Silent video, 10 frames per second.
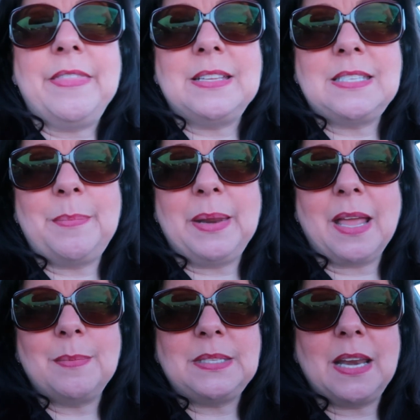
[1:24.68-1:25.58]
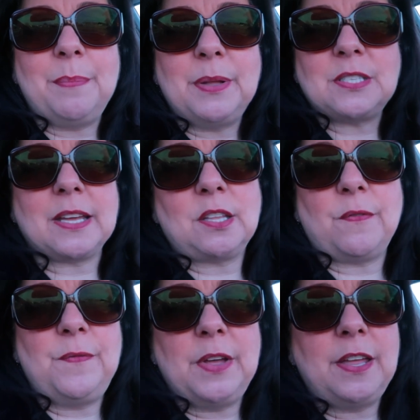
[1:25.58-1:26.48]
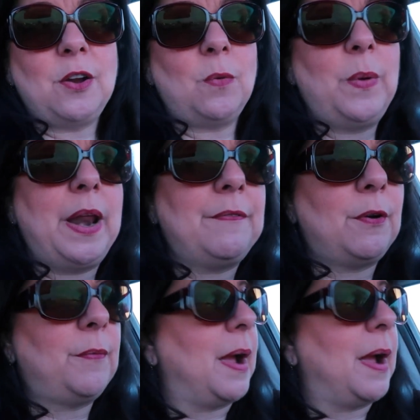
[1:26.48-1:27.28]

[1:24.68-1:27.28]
and then somebody comes in and puts like their foot or whatever